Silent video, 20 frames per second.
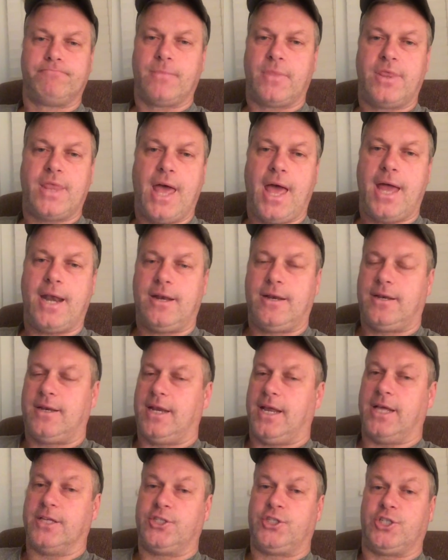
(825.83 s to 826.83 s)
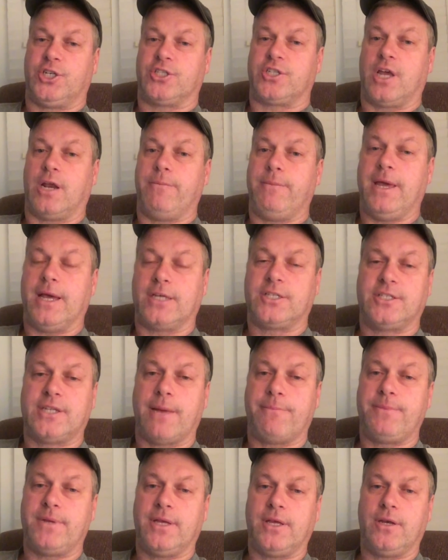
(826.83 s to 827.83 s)
that it's just going to be
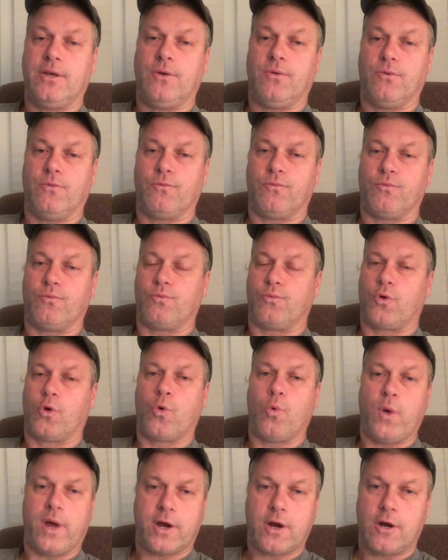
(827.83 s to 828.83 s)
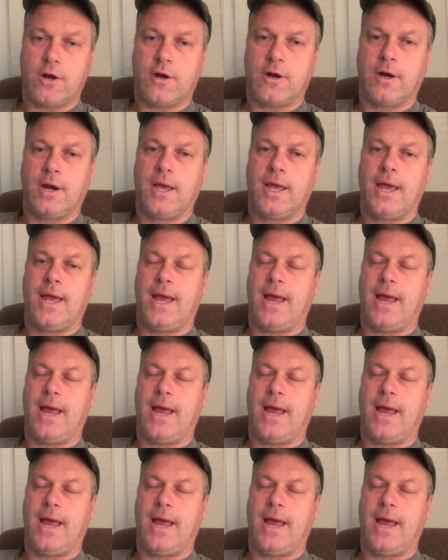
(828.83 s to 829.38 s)
accepted quicker,